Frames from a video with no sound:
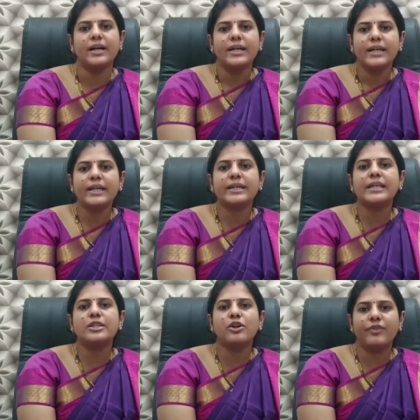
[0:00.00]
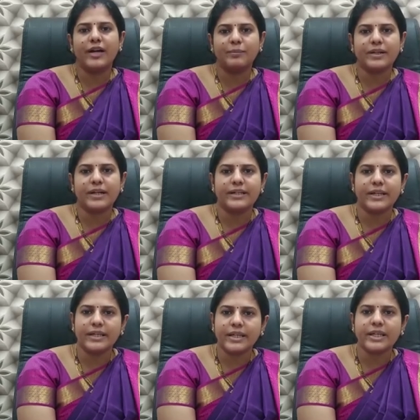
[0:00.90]
increase your fiber
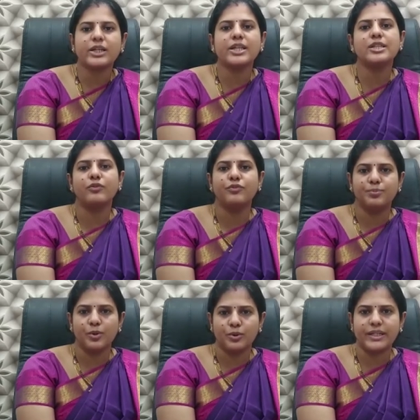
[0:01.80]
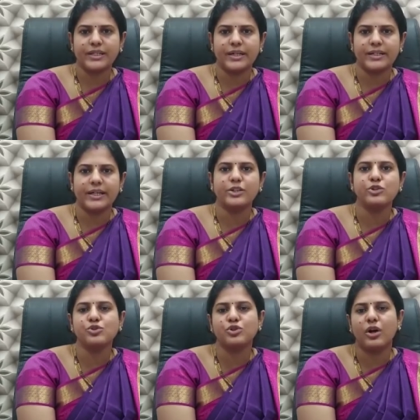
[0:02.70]
content increase your protein content you
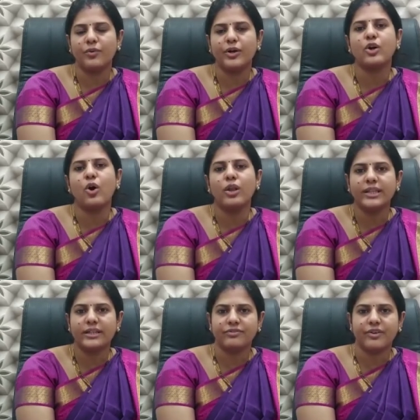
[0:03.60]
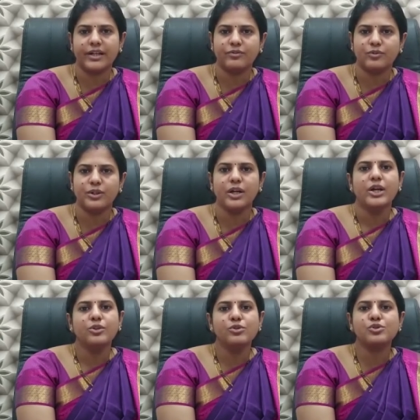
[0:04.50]
should avoid all the refined food
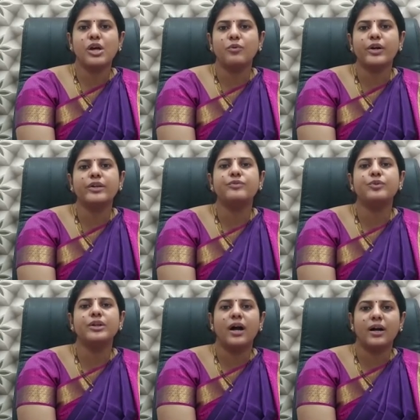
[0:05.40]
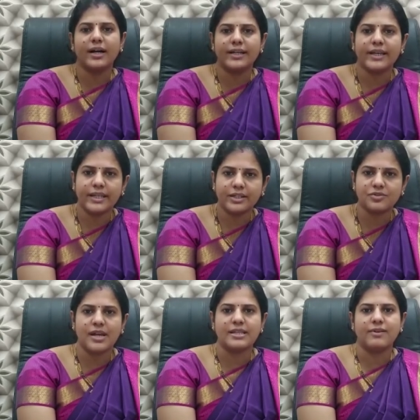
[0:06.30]
you should avoid food uh, containing
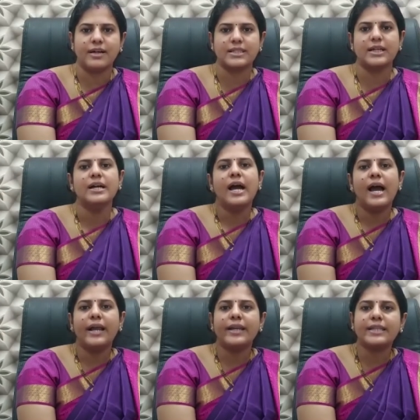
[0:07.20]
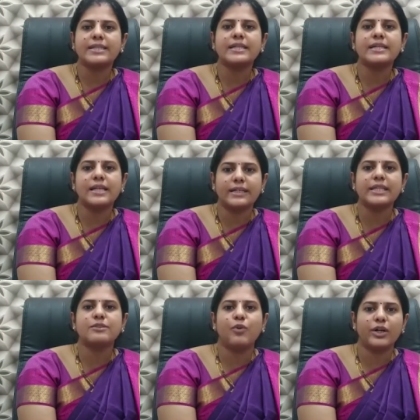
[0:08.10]
trans fats and exercise at least
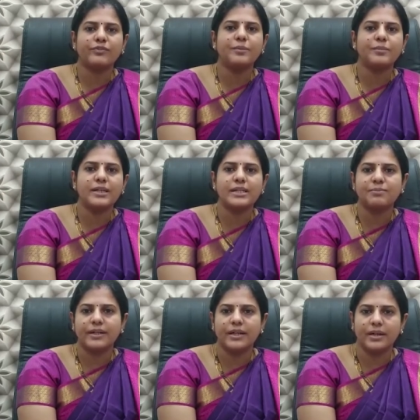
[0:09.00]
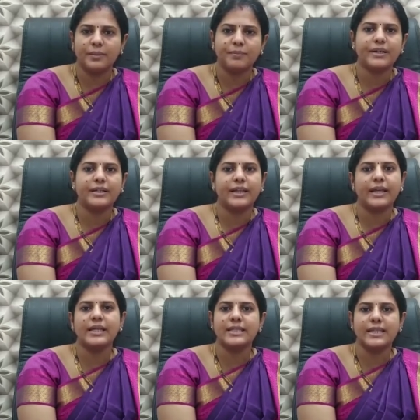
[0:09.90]
45 minutes per, uh, per day
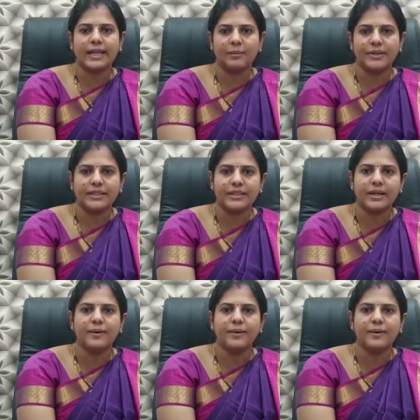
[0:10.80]
is recommended